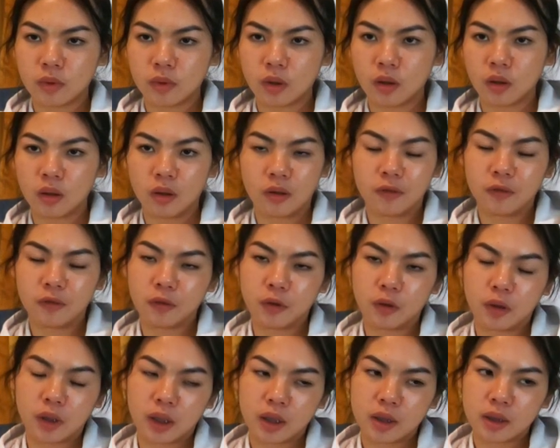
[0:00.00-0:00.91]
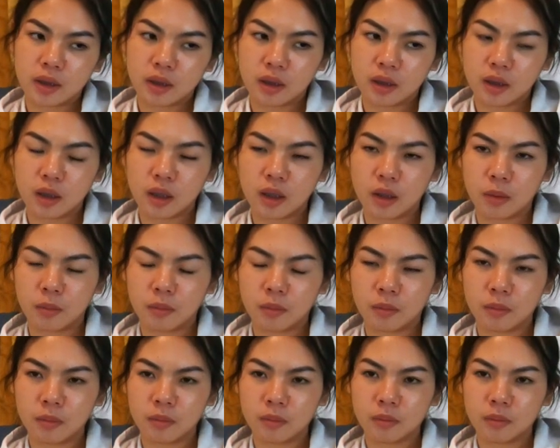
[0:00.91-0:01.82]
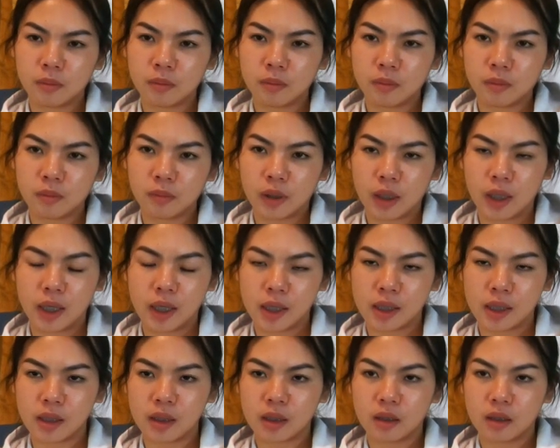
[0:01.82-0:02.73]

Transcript: or focus him less.